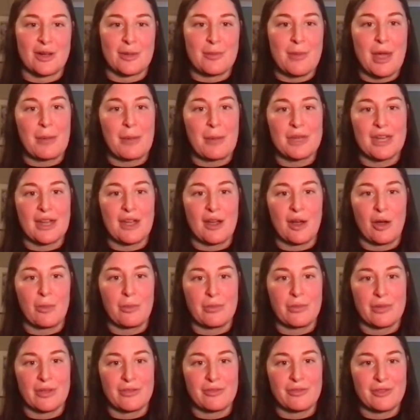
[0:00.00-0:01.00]
I'm happy to
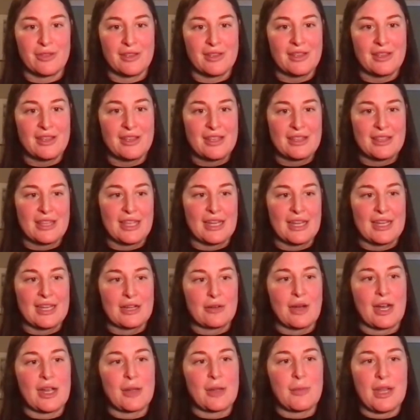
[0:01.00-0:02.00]
help if they
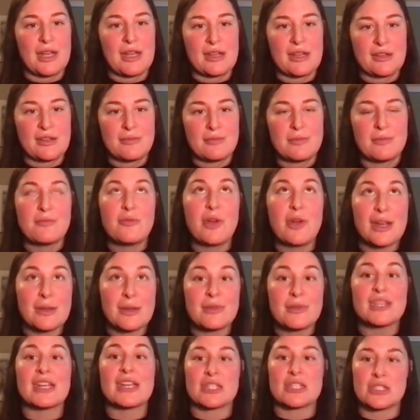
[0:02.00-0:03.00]
need recommended
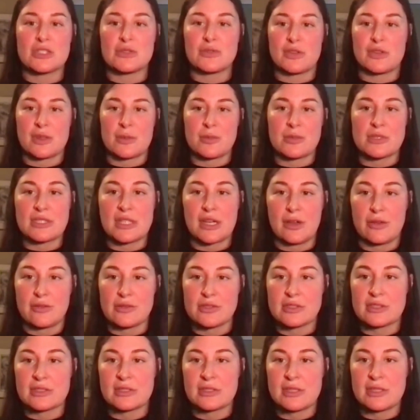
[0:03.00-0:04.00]
recommendations for
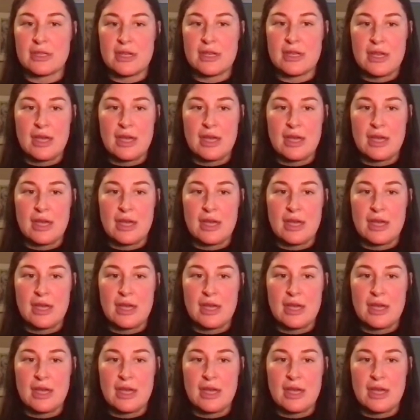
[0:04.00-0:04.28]
themselves.